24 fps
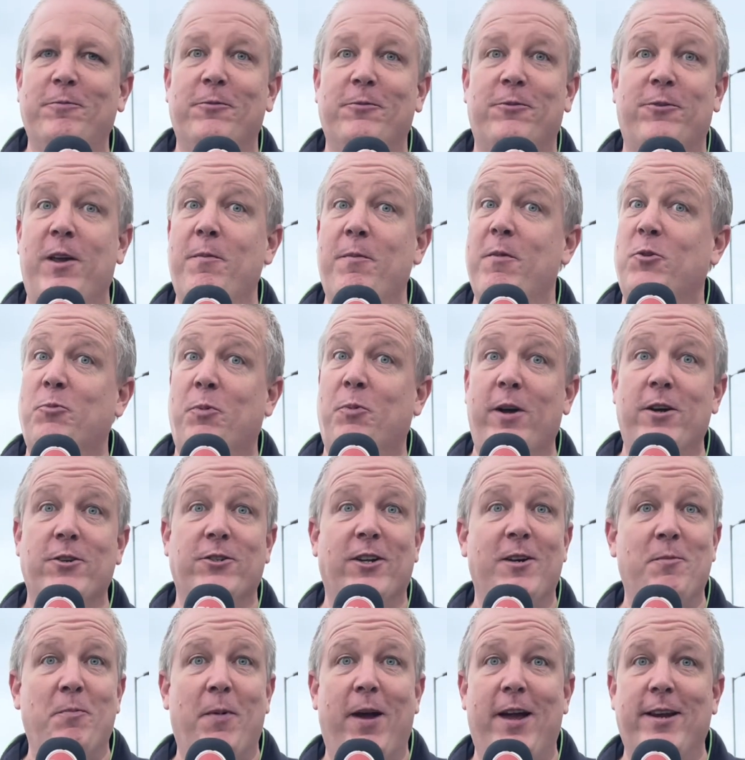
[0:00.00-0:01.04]
famous players
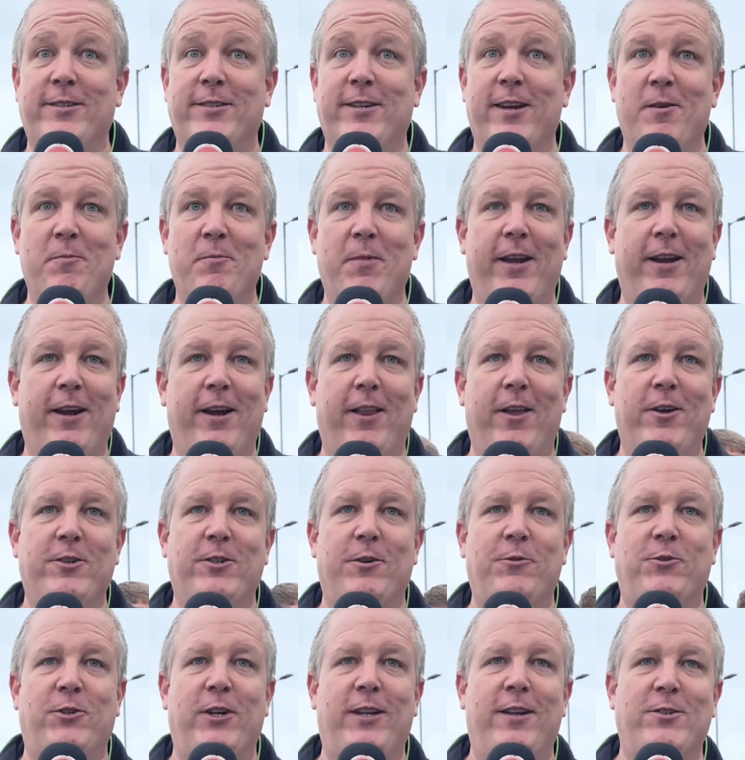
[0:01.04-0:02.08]
like Messi and many others
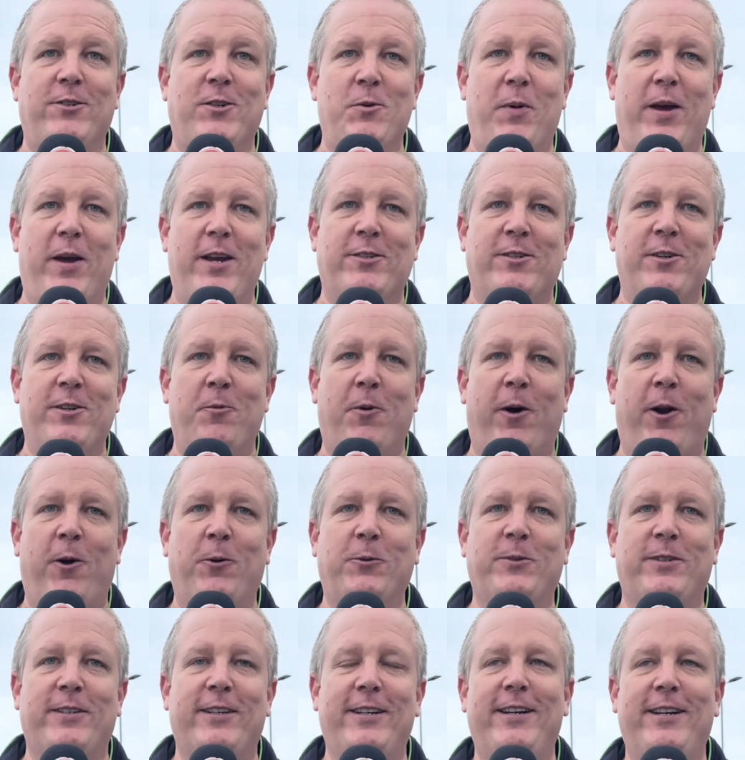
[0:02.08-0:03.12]
have said it's the best in the
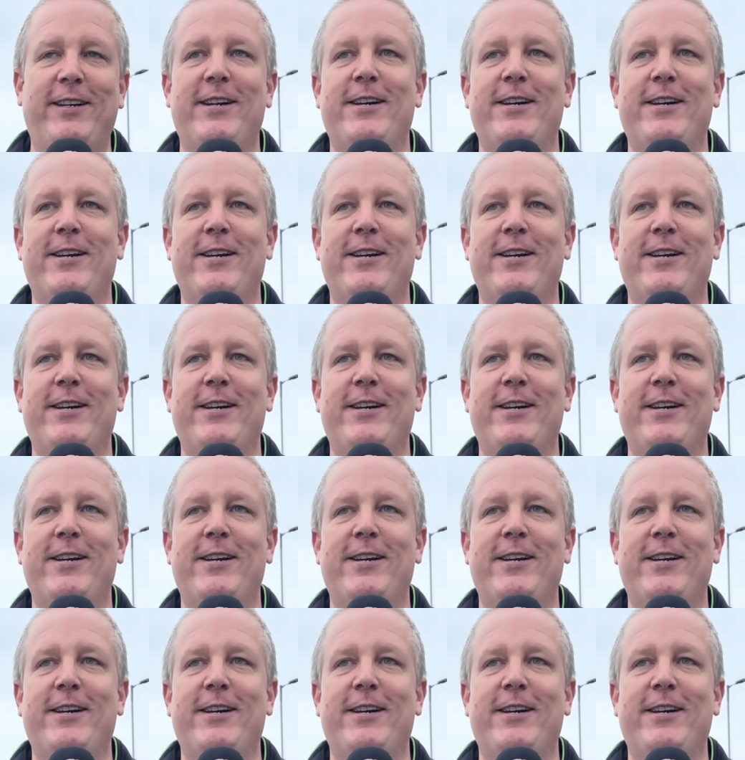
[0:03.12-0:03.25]
world.